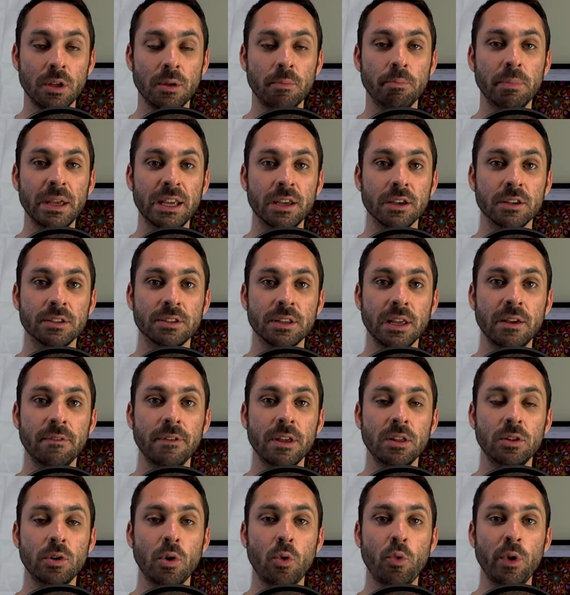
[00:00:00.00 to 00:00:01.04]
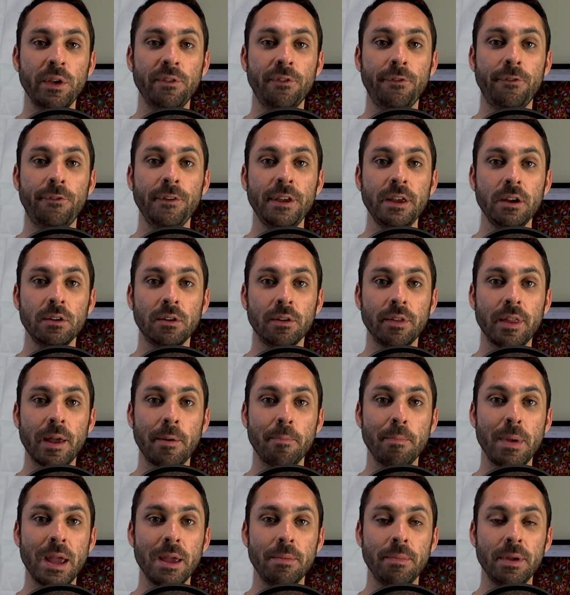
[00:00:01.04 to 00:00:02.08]
because even though we feel that
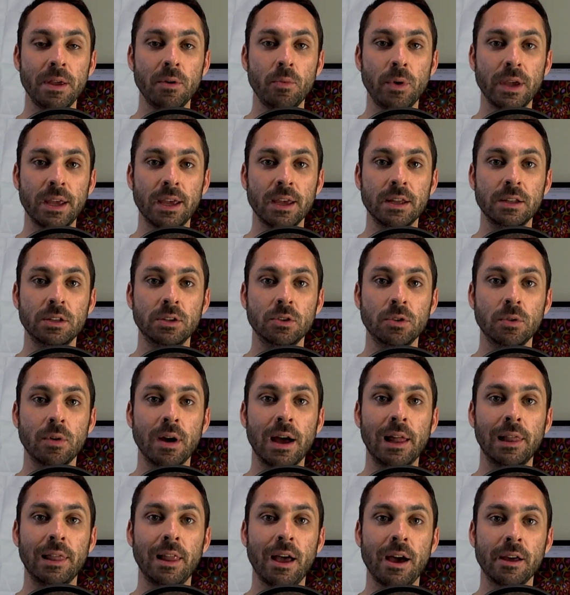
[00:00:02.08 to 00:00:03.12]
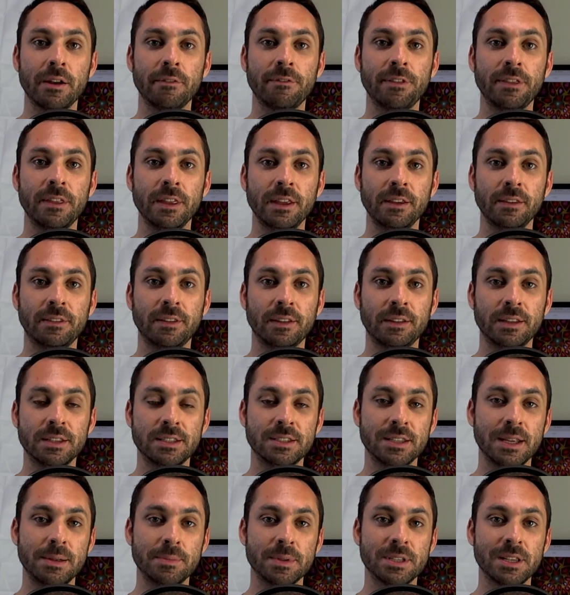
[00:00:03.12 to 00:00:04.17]
maybe we can do a lot of things at the
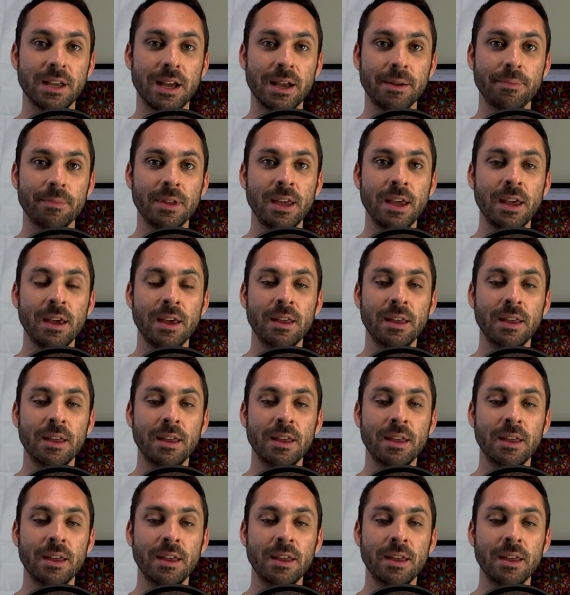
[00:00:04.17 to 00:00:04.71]
same time,